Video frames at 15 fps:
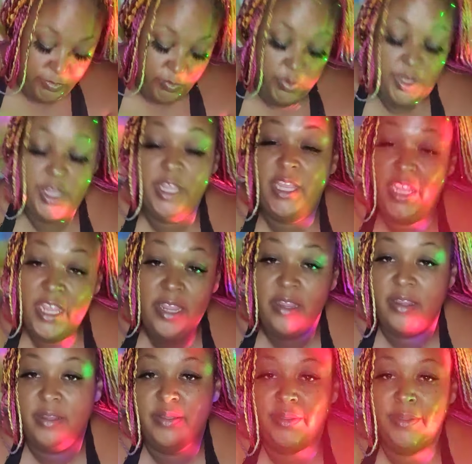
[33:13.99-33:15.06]
we're
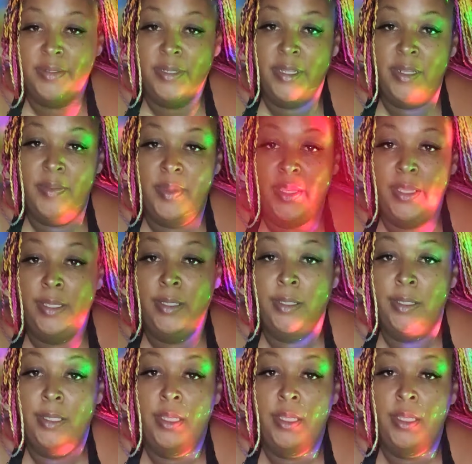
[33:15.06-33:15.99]
here. You know what I mean?